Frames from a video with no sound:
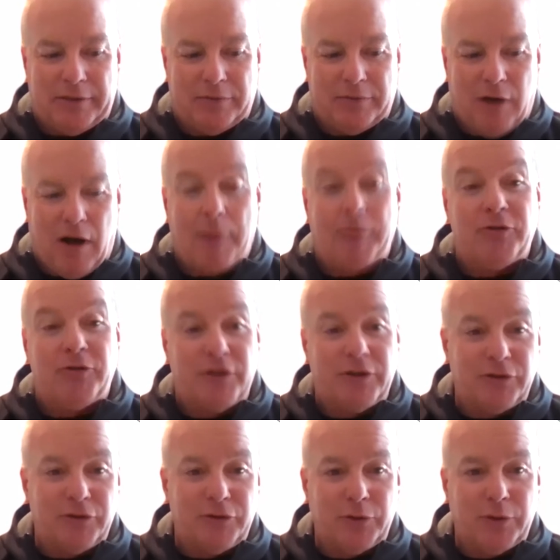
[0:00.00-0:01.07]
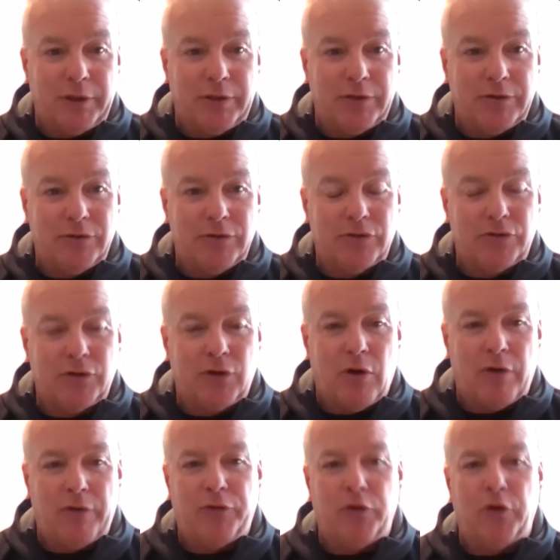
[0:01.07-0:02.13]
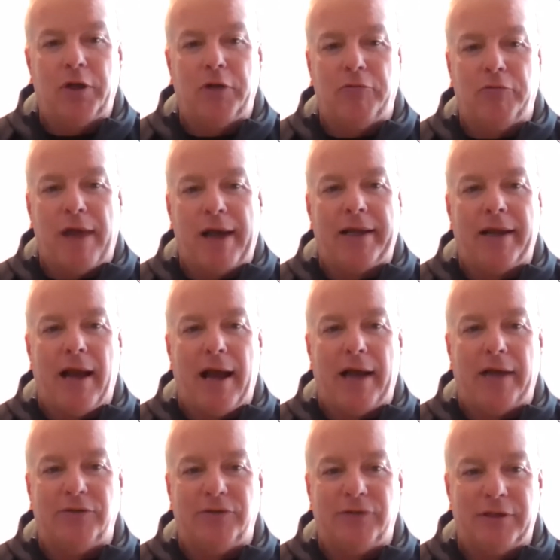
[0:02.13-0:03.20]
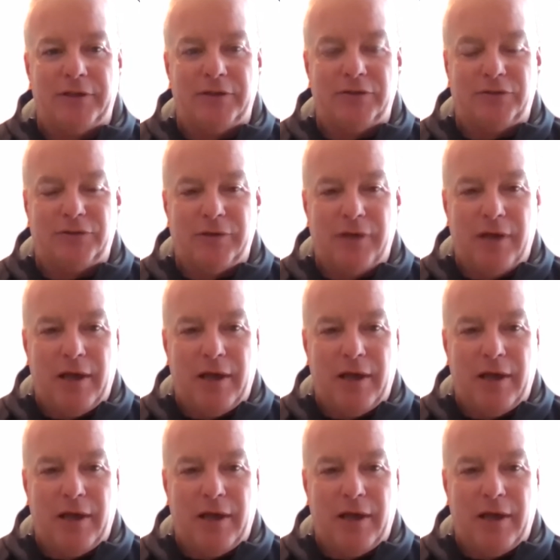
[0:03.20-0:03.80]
opposition to it. So if you can recognize these